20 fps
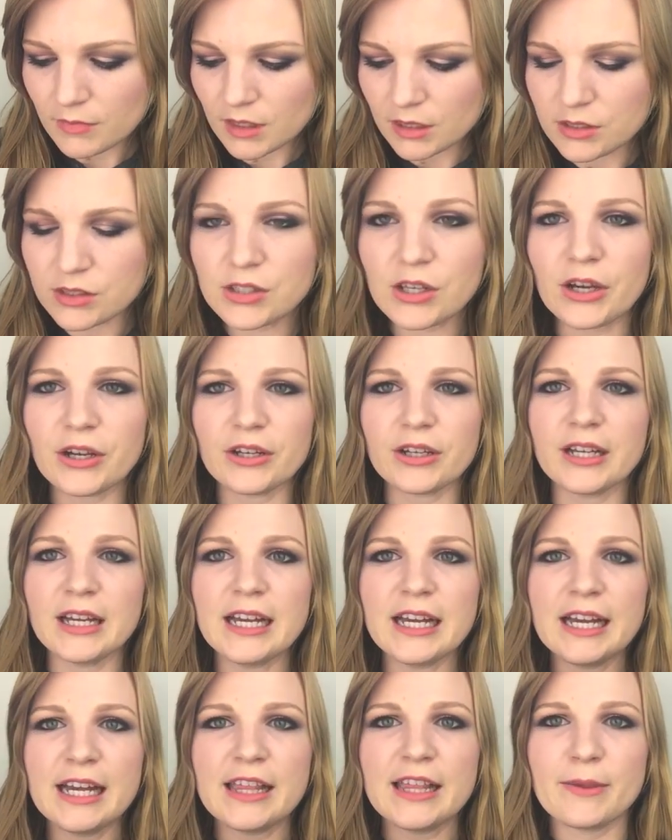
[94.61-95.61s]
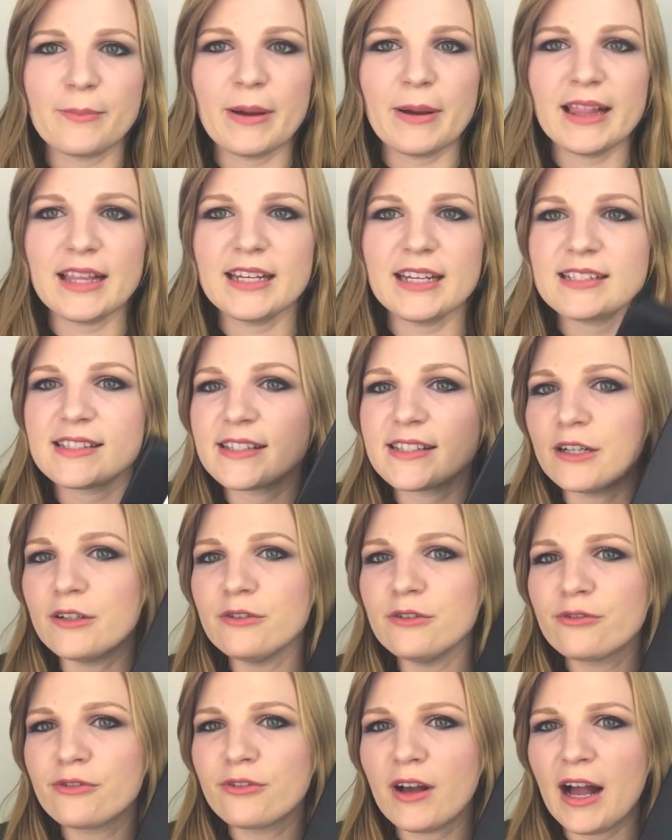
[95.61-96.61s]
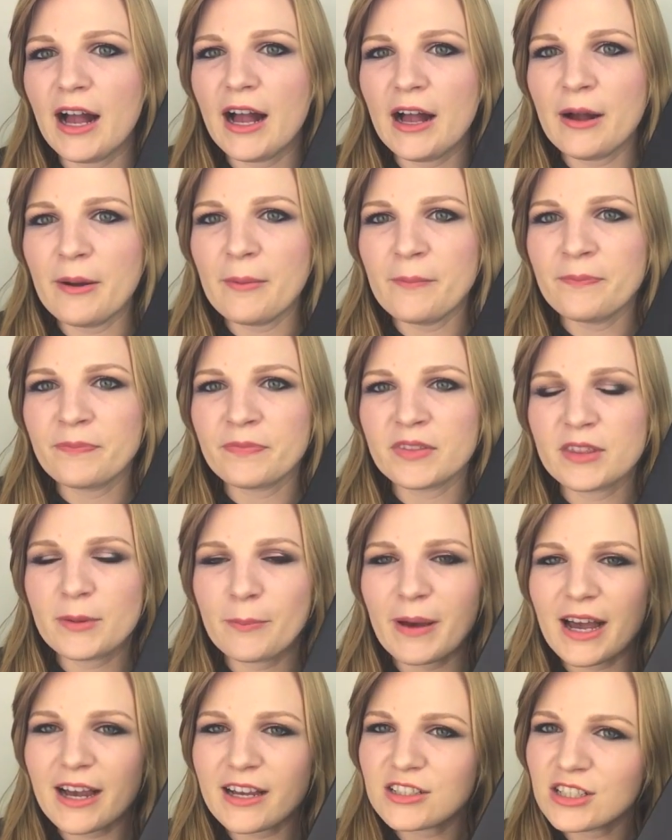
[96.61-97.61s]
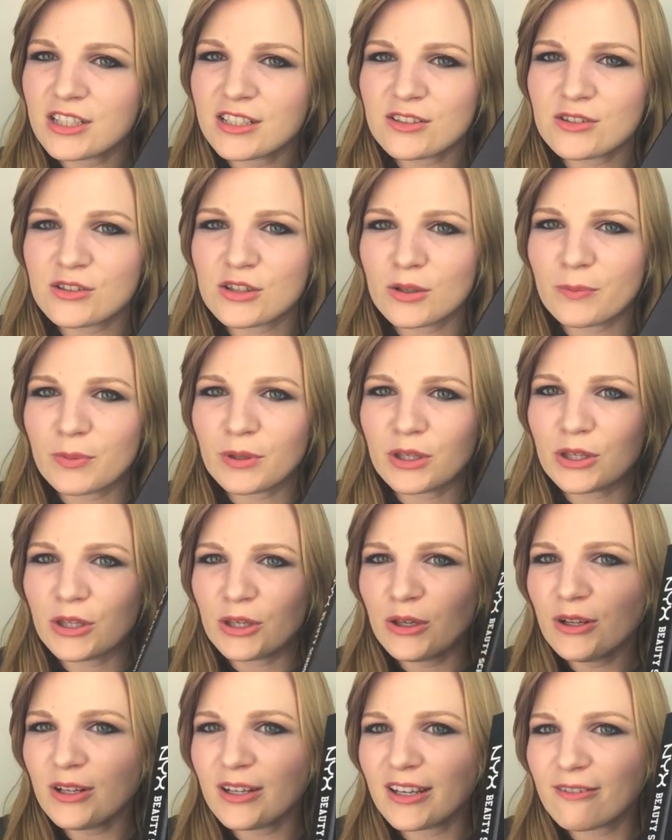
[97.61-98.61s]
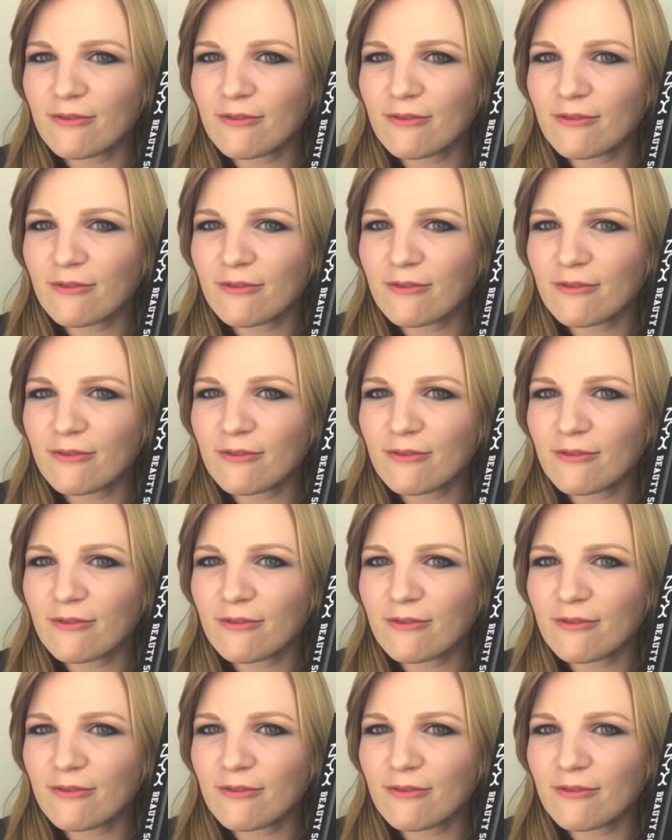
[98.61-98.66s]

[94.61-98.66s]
So the palette itself, the packaging's super cute.